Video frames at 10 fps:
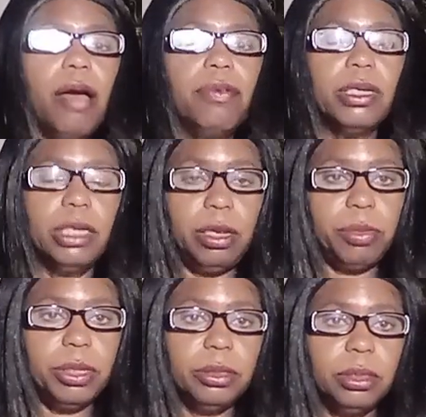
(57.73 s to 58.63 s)
a limit.
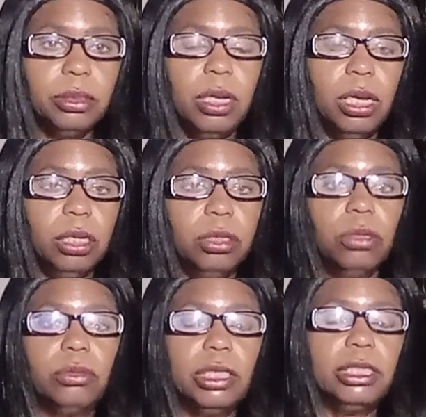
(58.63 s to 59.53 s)

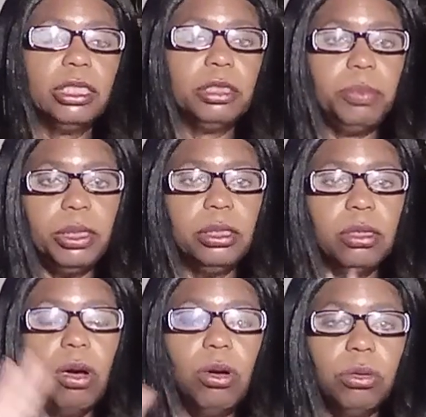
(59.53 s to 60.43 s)
This is spending the
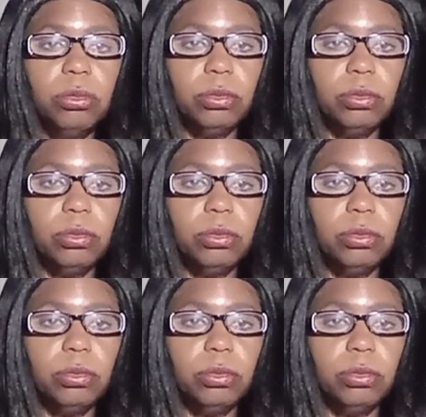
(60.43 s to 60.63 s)
whole,